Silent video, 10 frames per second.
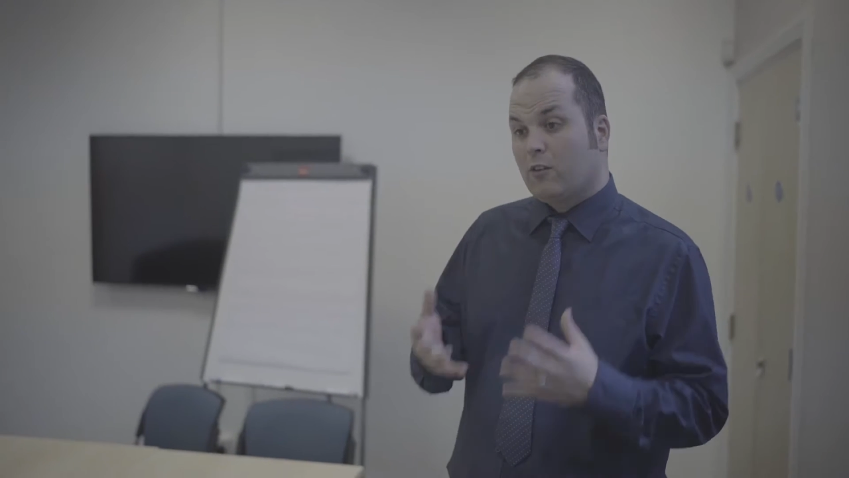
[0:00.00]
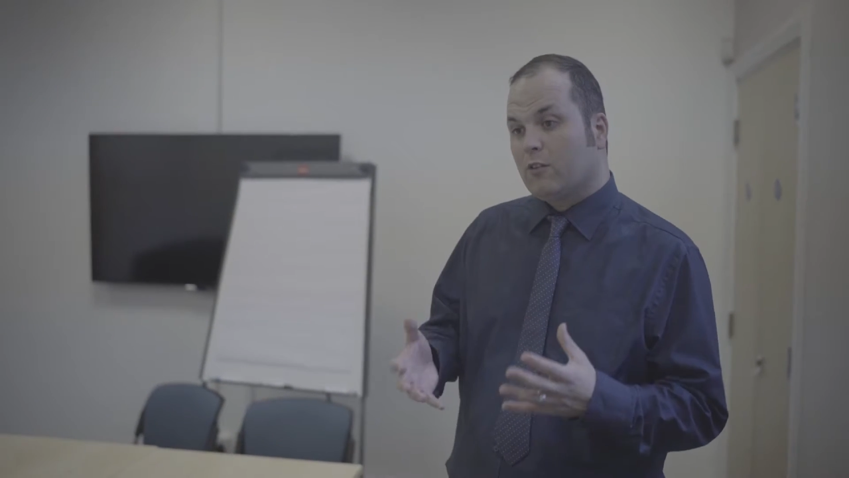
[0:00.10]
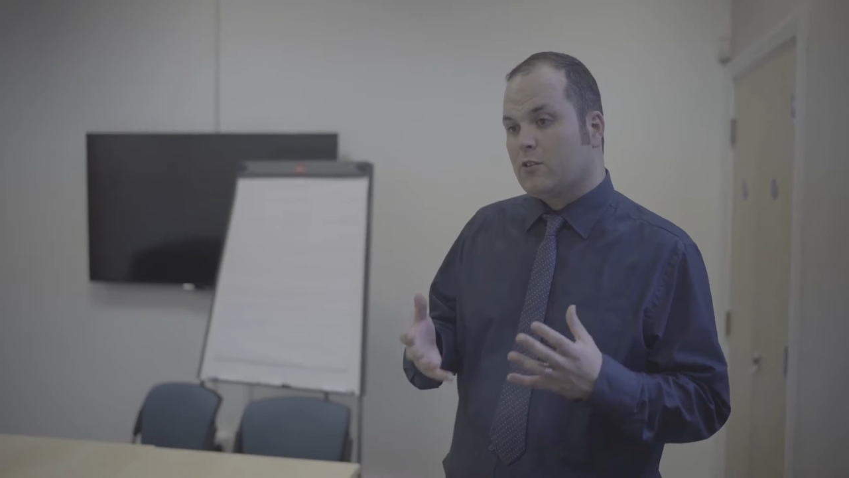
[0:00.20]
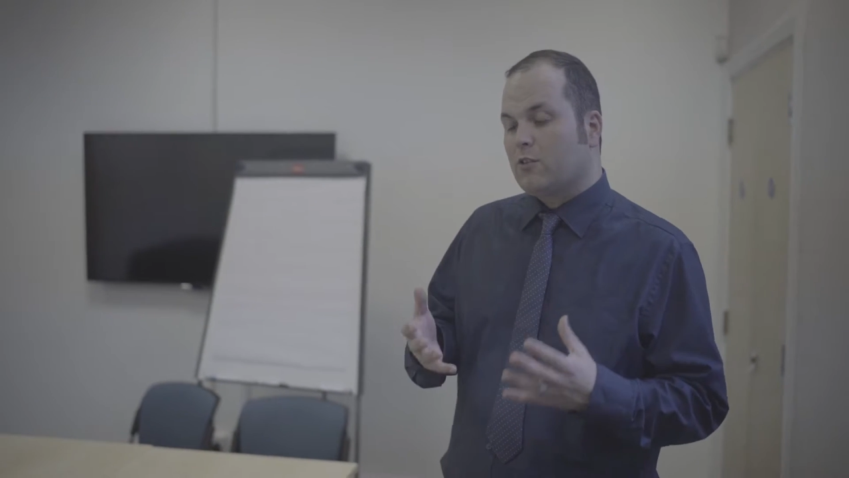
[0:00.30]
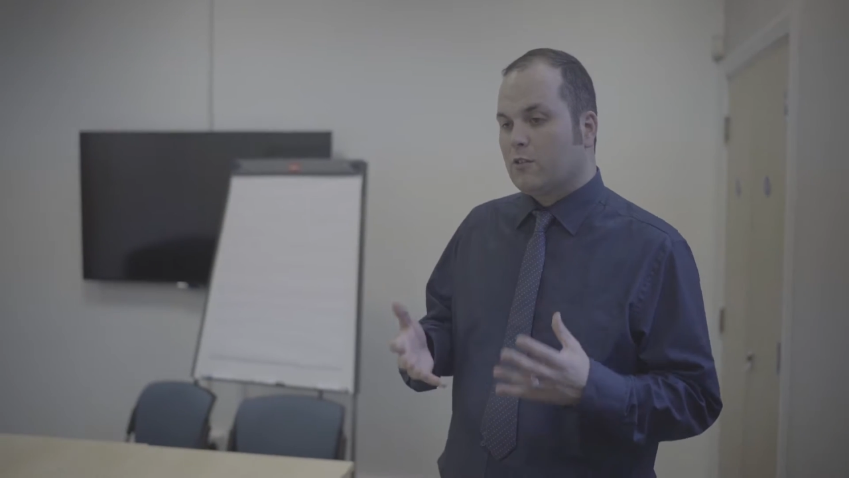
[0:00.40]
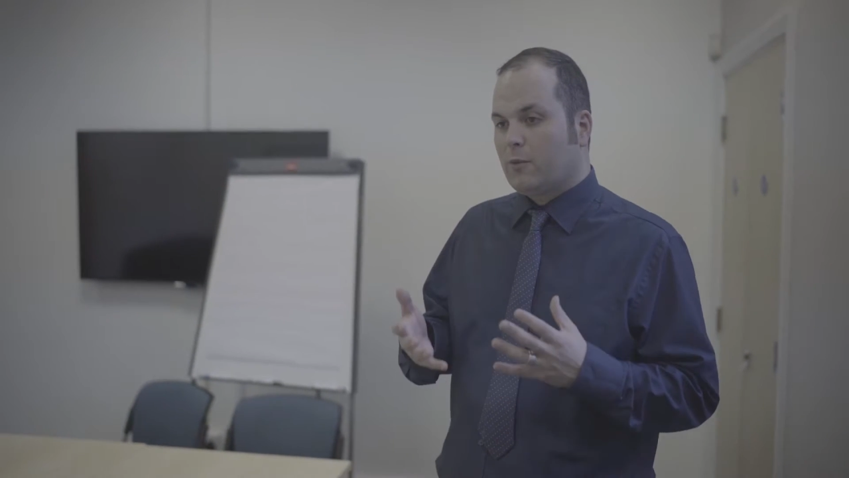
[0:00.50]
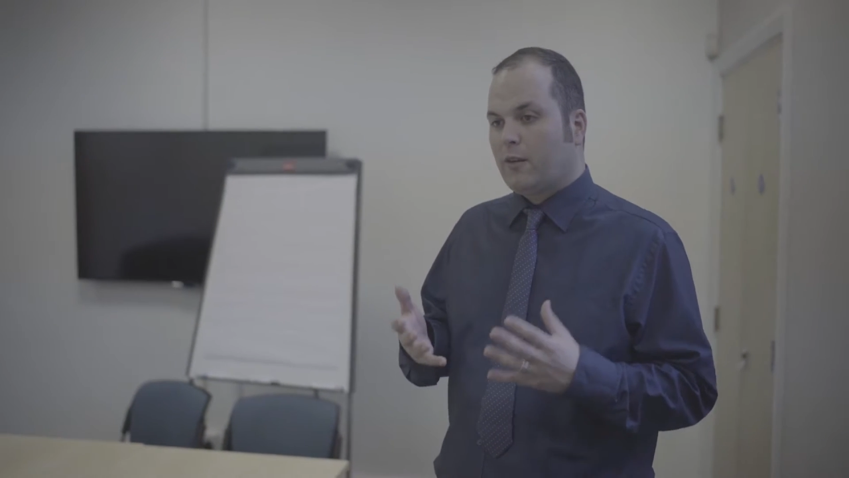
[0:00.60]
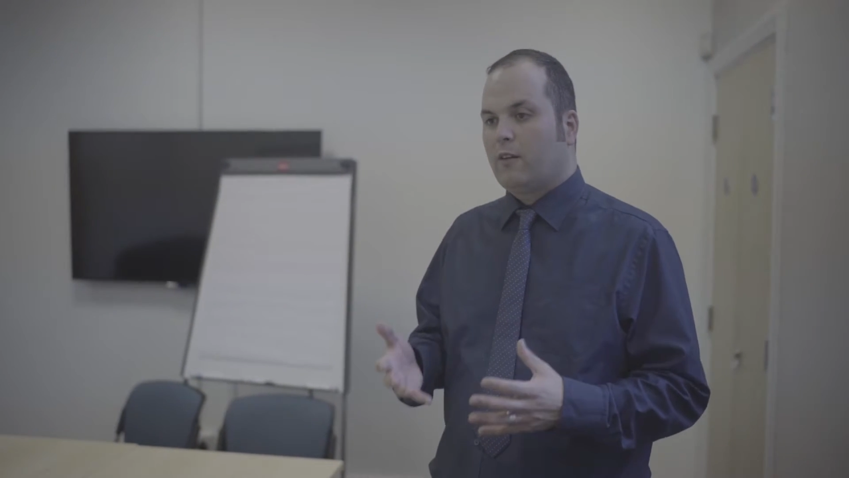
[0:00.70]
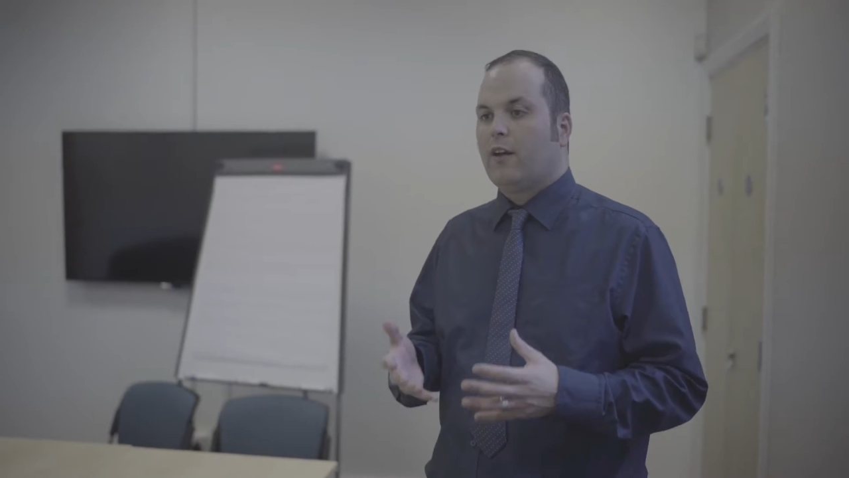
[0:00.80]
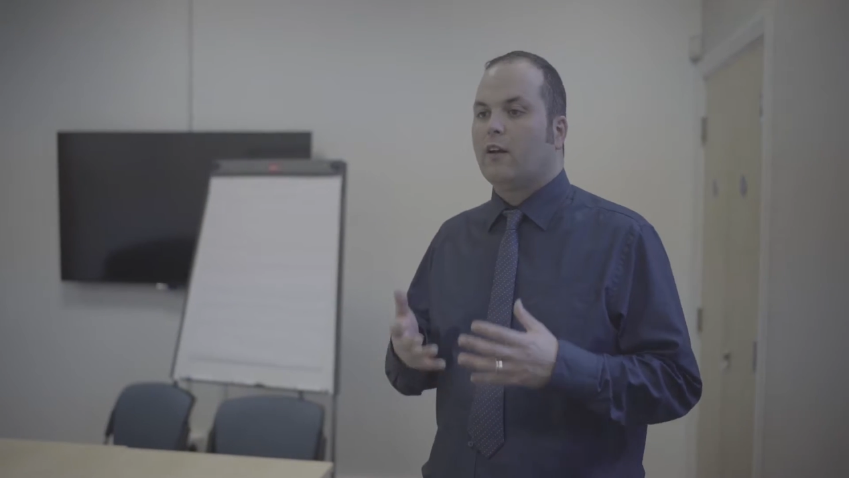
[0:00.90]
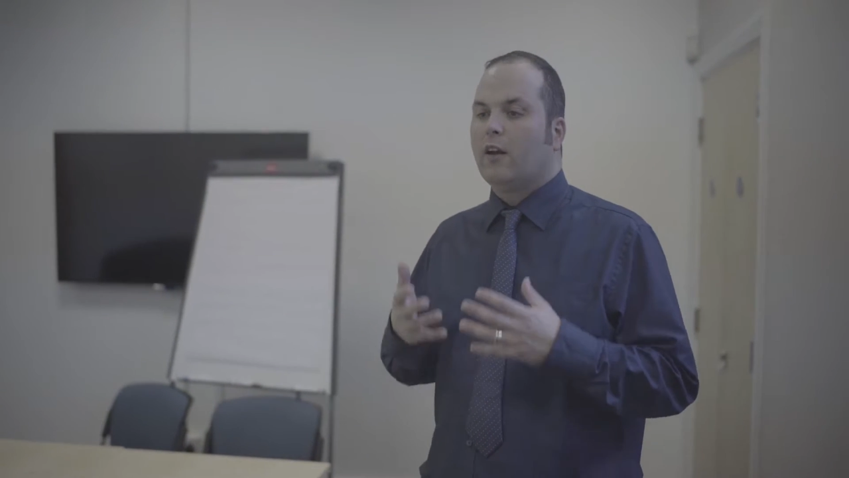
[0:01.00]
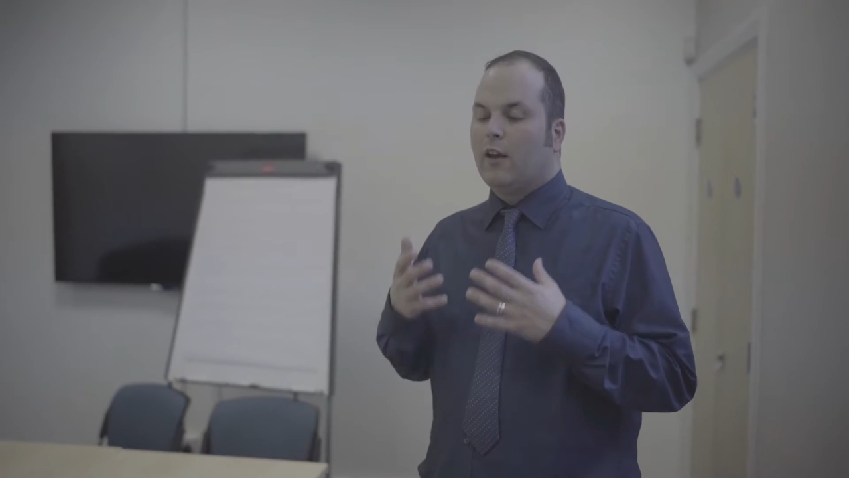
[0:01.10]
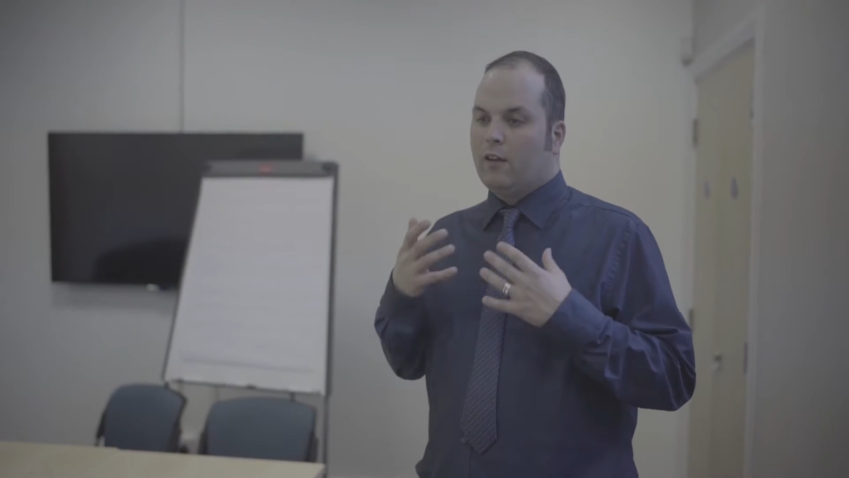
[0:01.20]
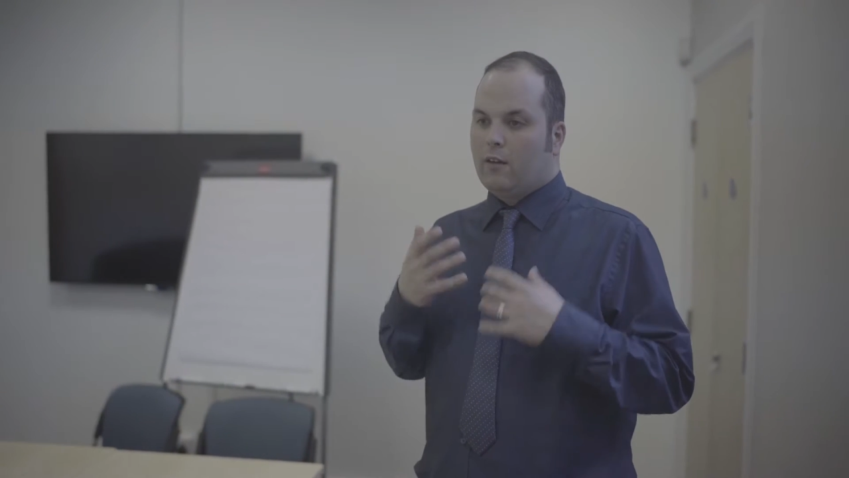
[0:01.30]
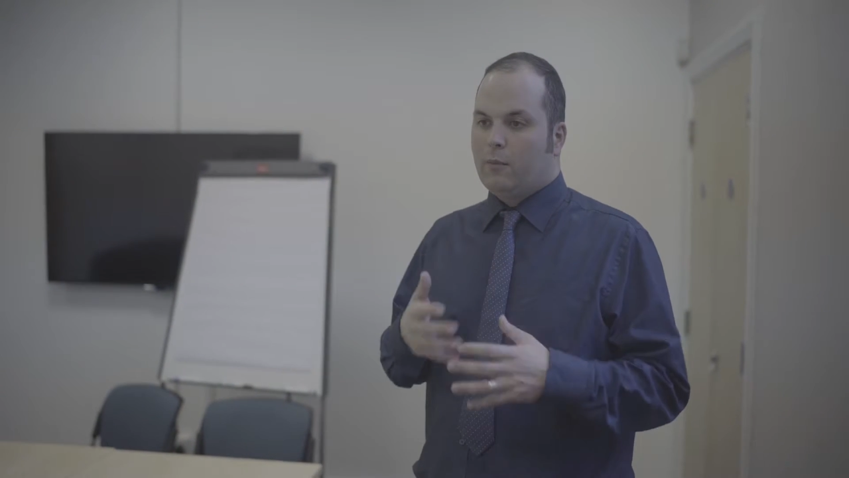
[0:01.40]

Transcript: to those students when they're there,